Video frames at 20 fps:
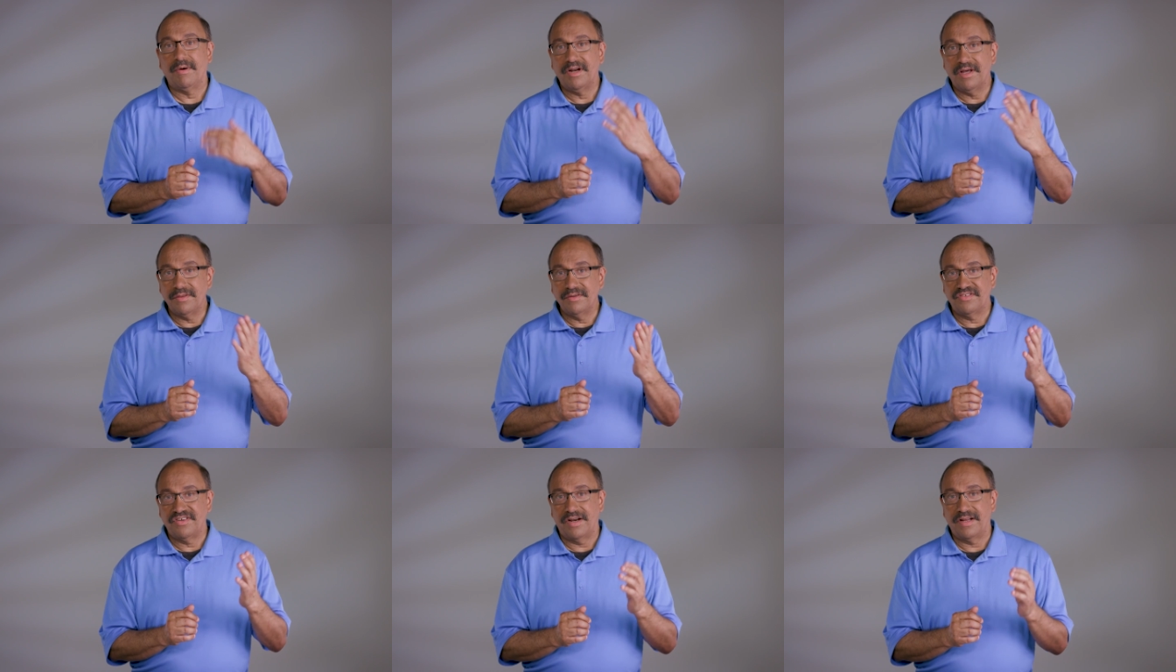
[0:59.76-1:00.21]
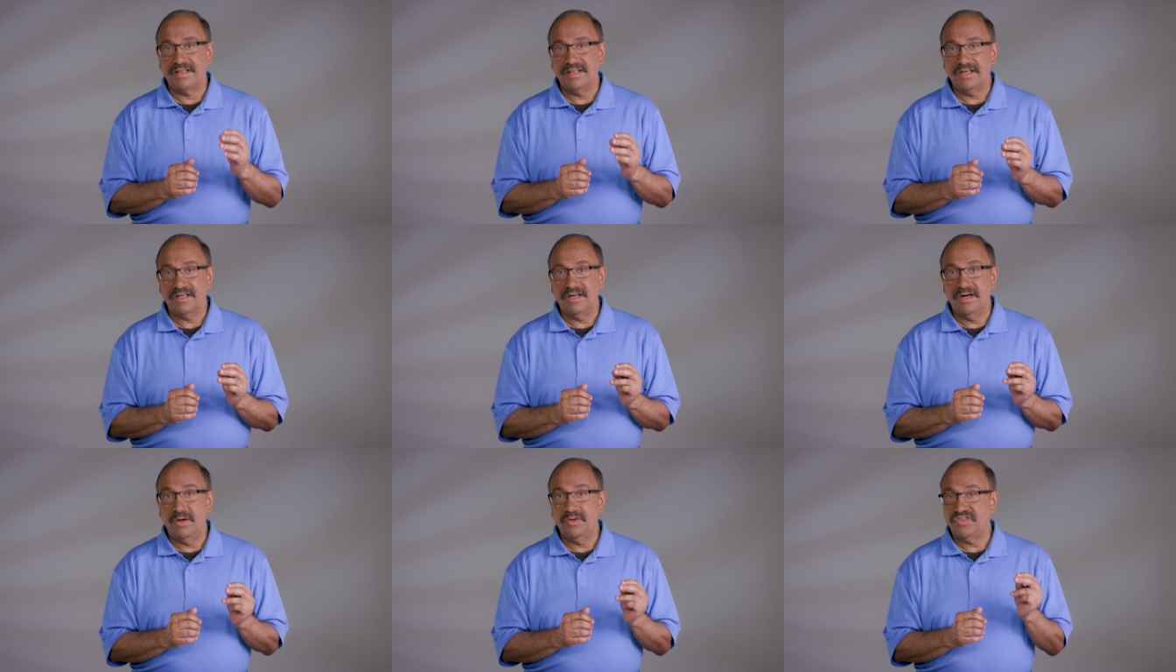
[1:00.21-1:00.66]
Another setting
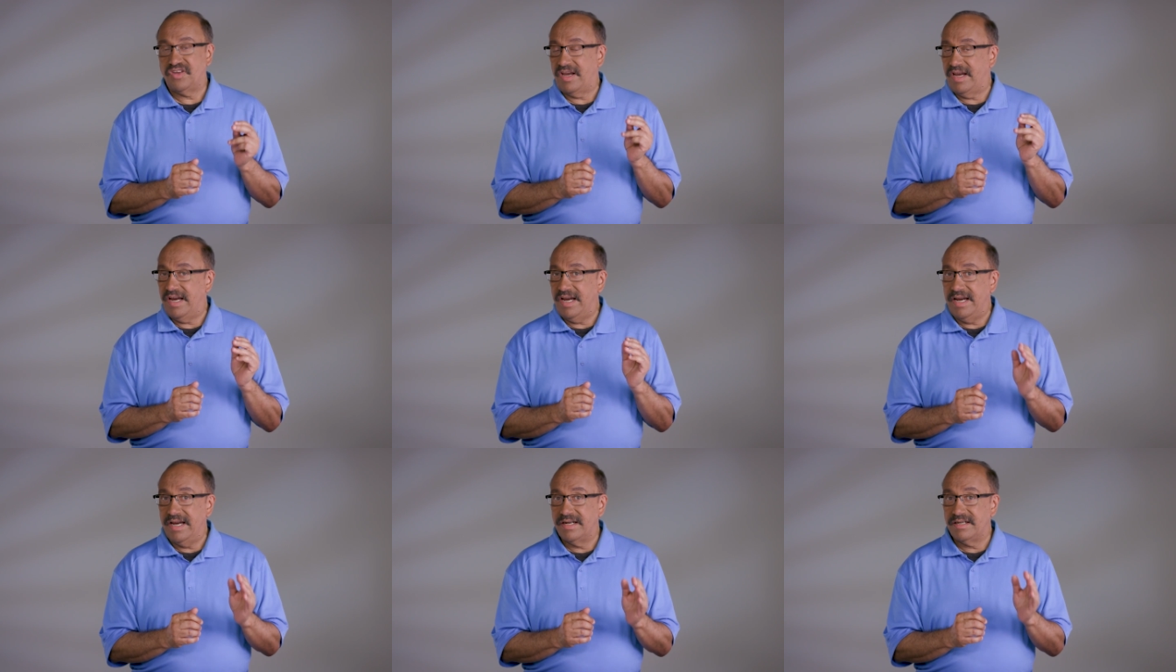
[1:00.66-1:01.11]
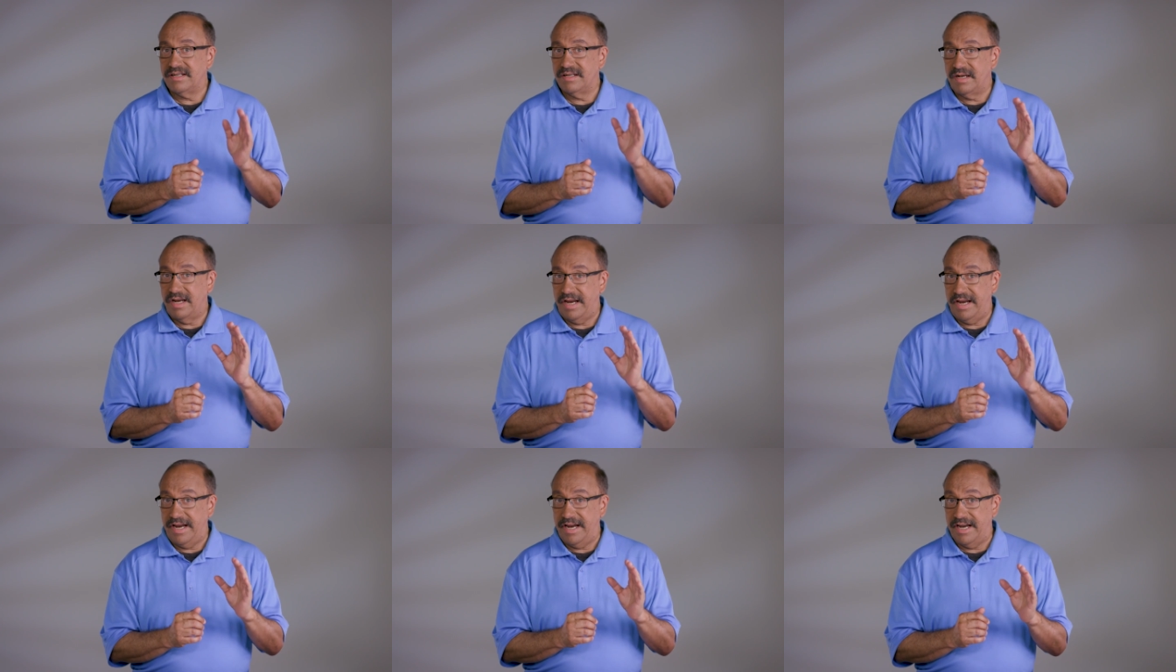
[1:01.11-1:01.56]
that goes hand
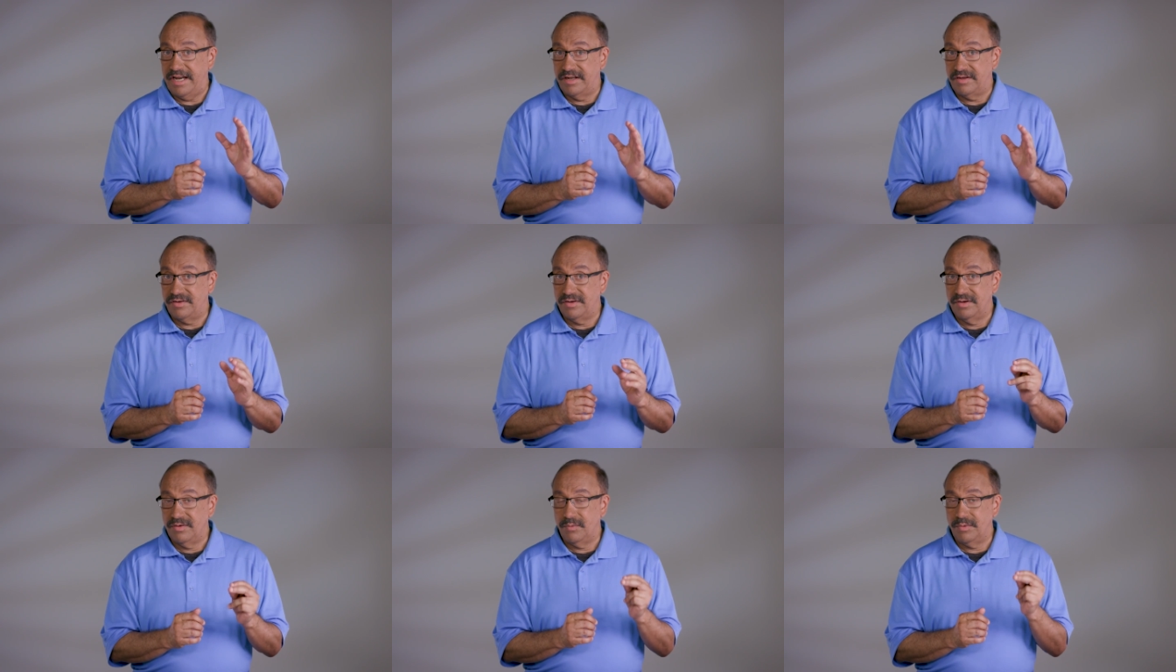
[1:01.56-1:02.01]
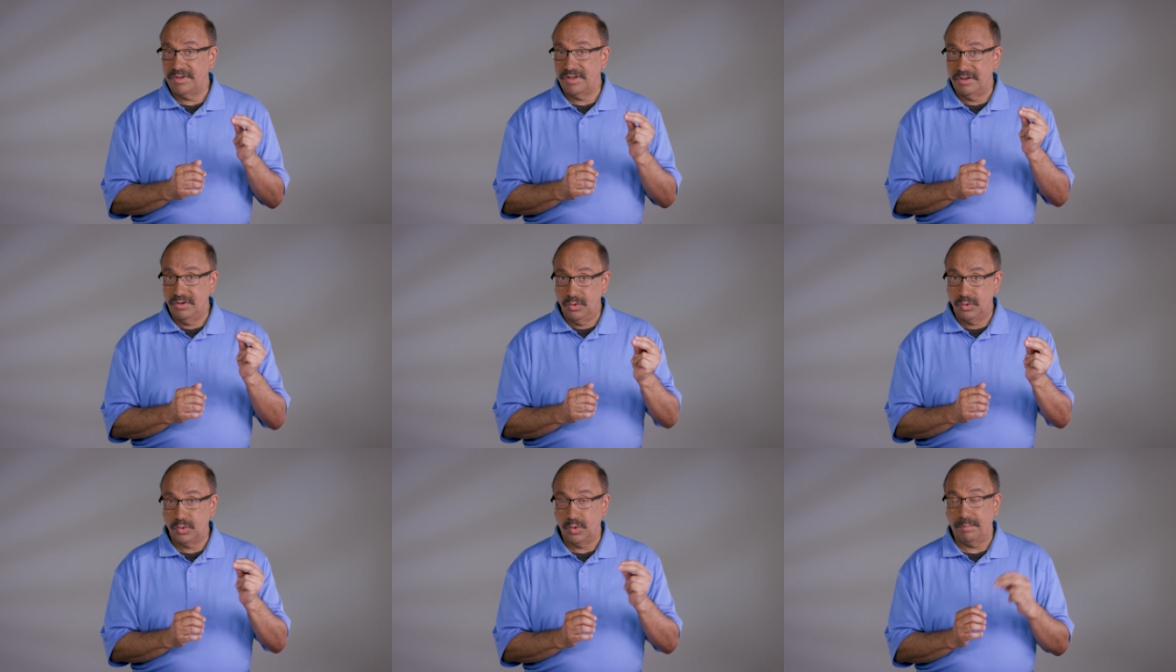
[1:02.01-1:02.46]
in hand with
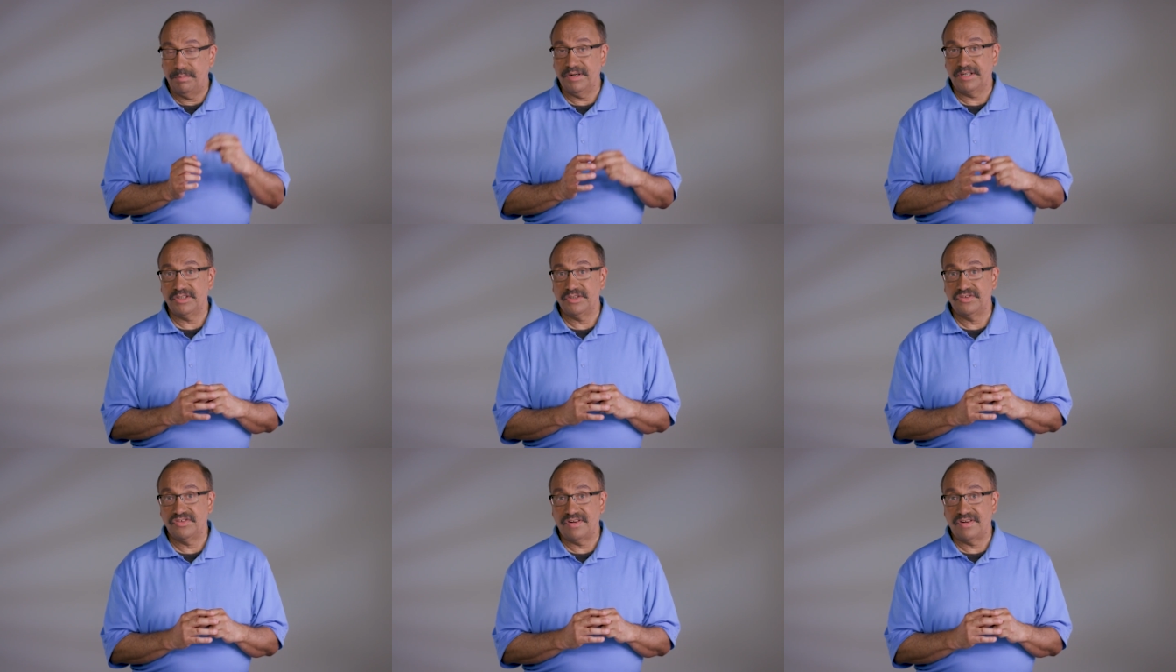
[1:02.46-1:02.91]
the neutral picture